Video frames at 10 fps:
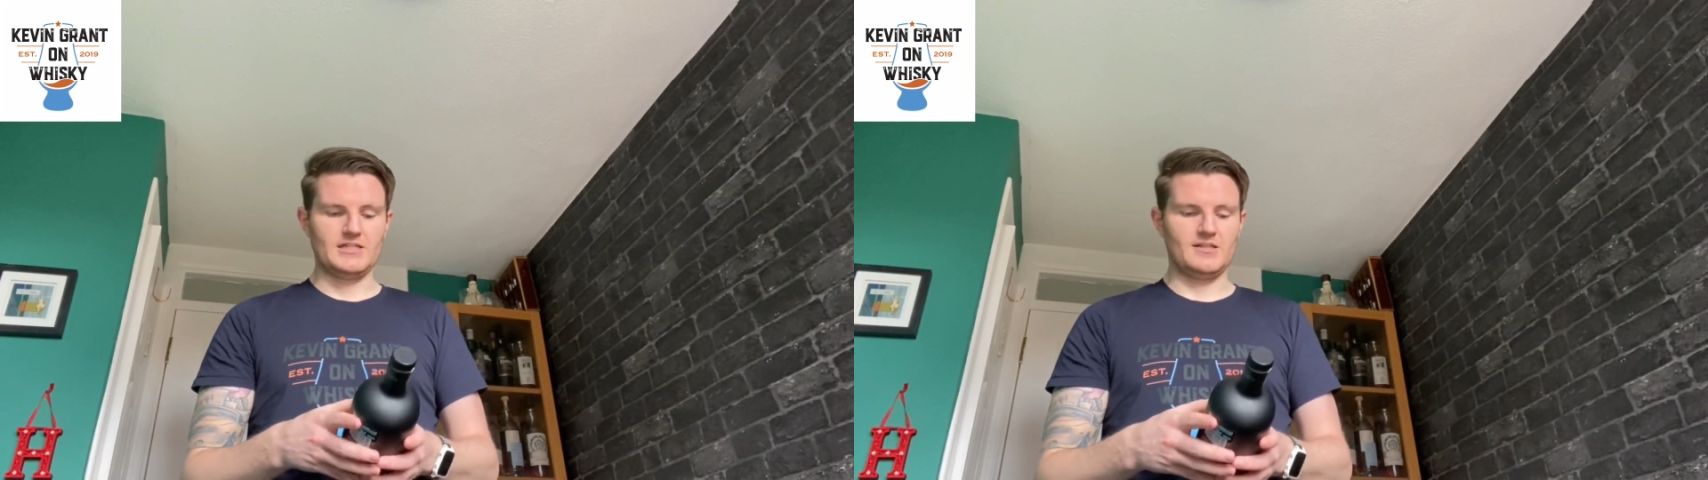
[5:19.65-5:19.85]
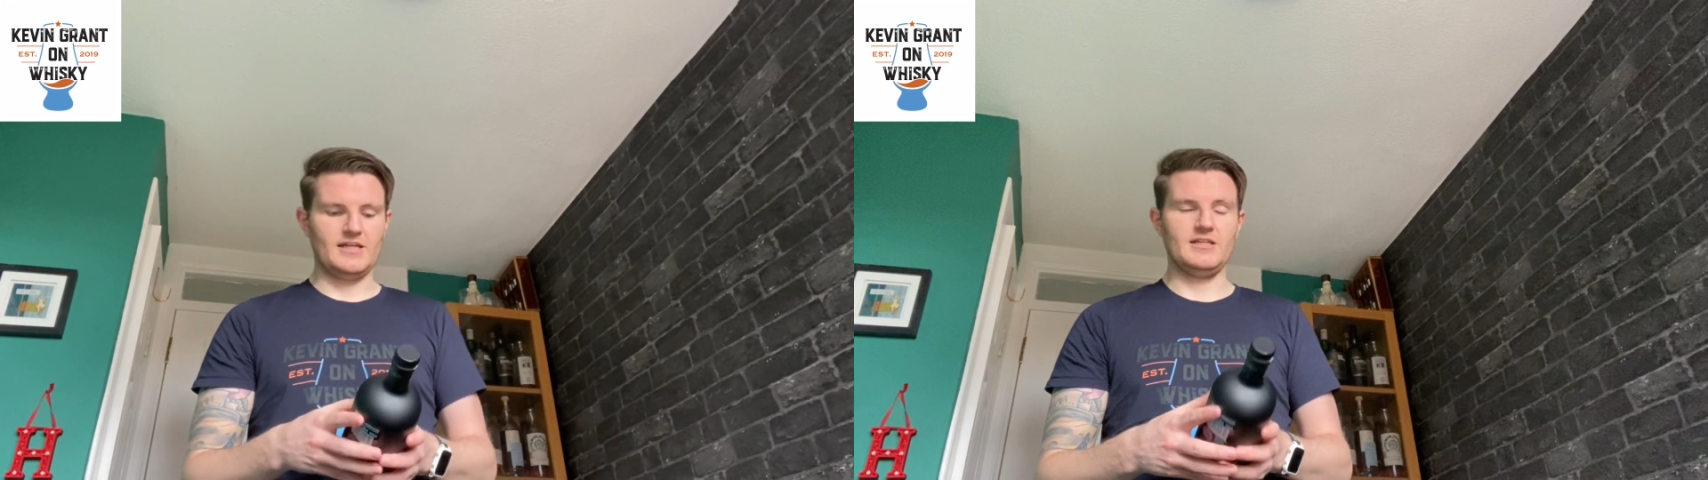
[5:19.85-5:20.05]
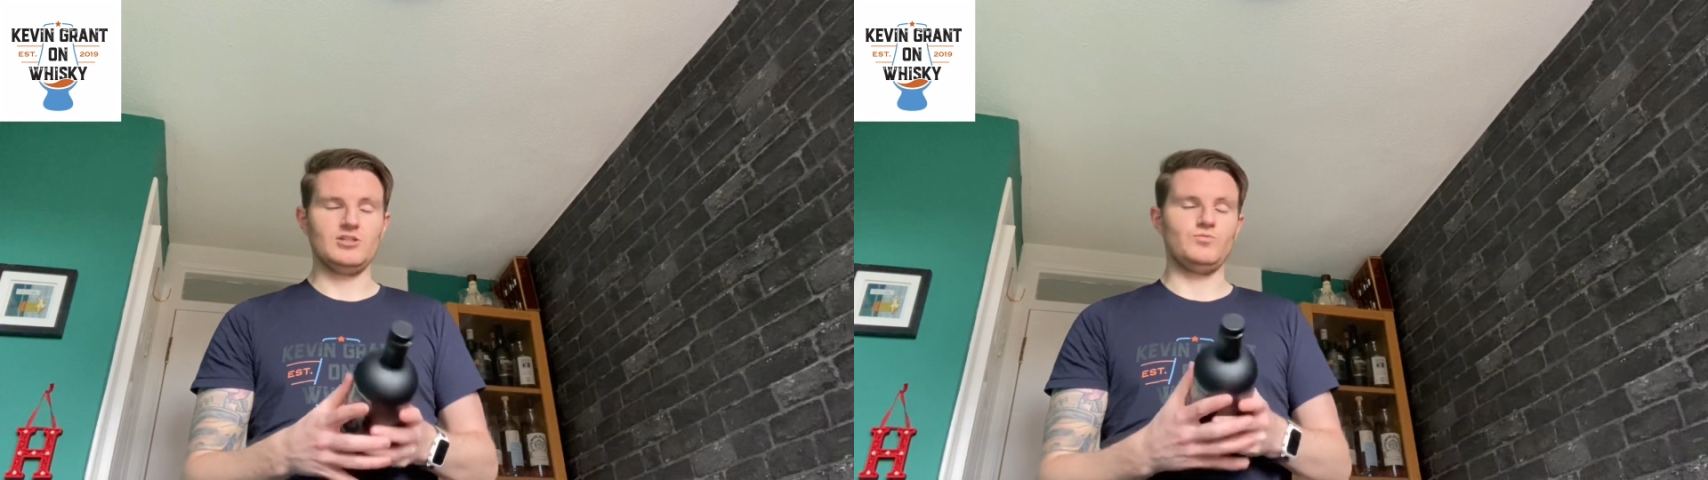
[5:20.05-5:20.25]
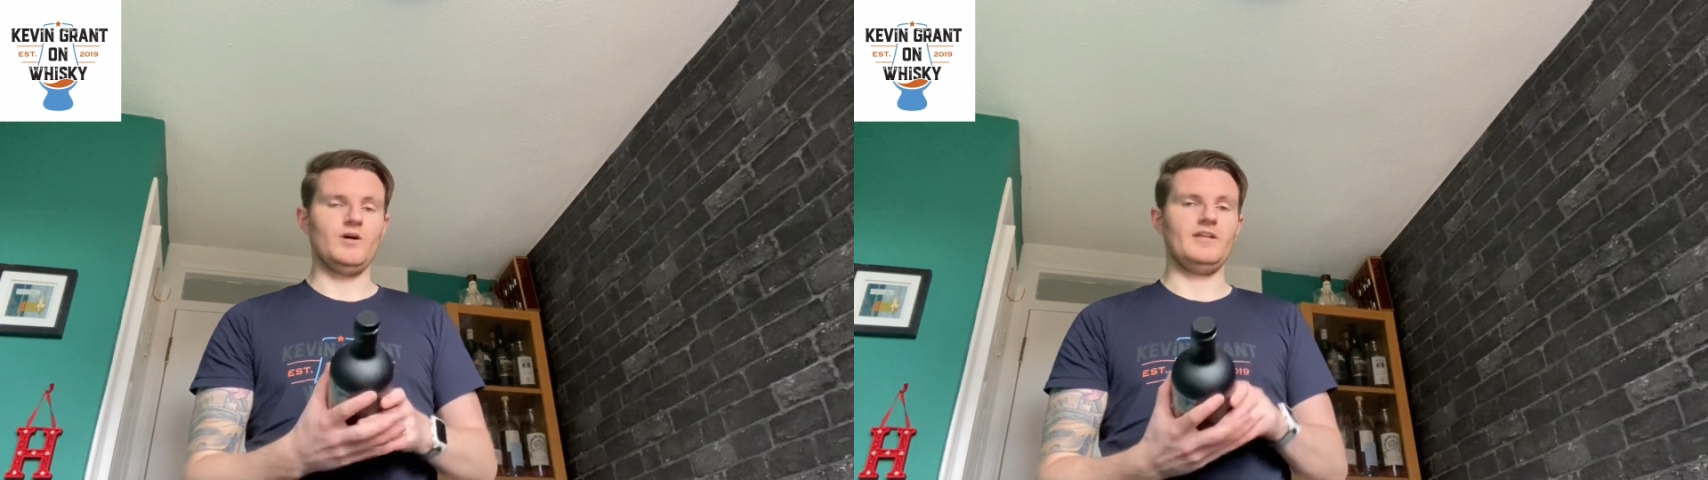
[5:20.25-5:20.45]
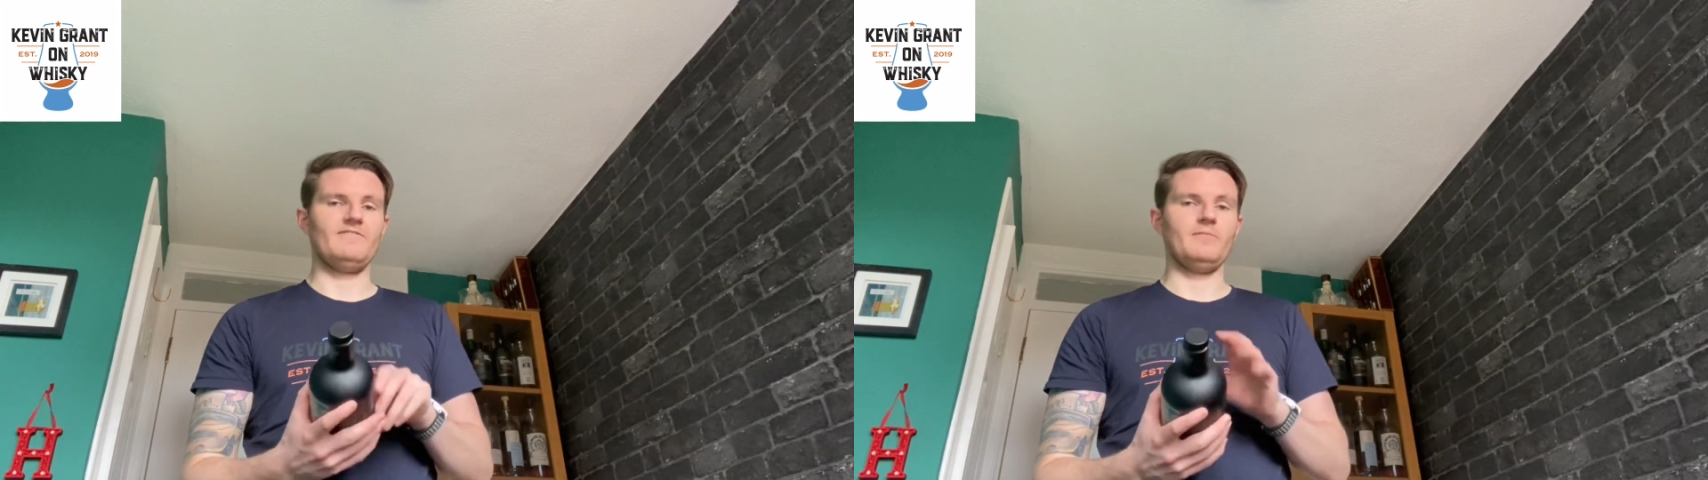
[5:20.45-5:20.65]
I think it's
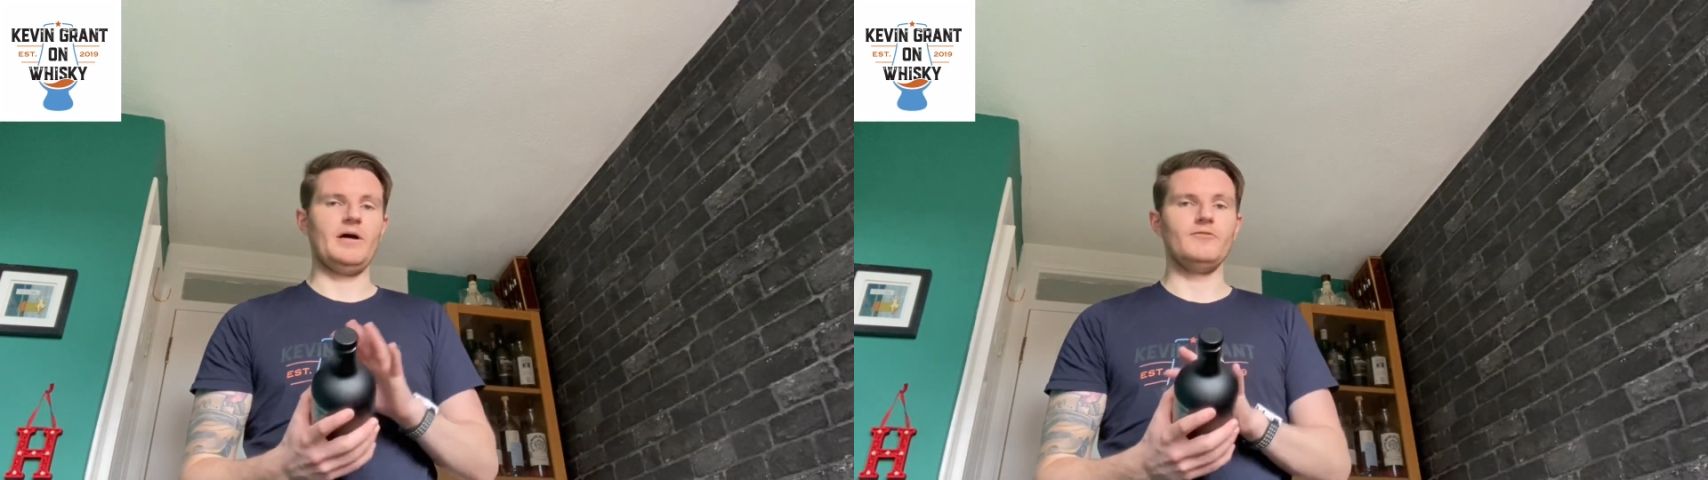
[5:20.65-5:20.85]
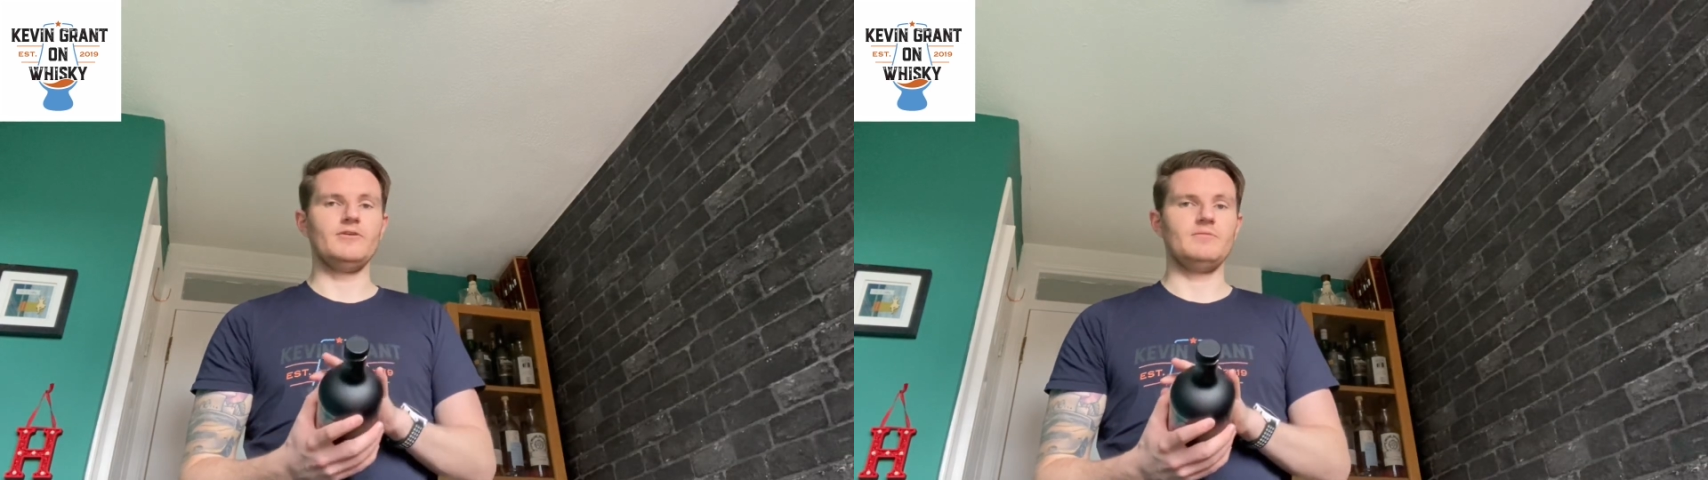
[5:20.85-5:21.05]
one, if I'm out and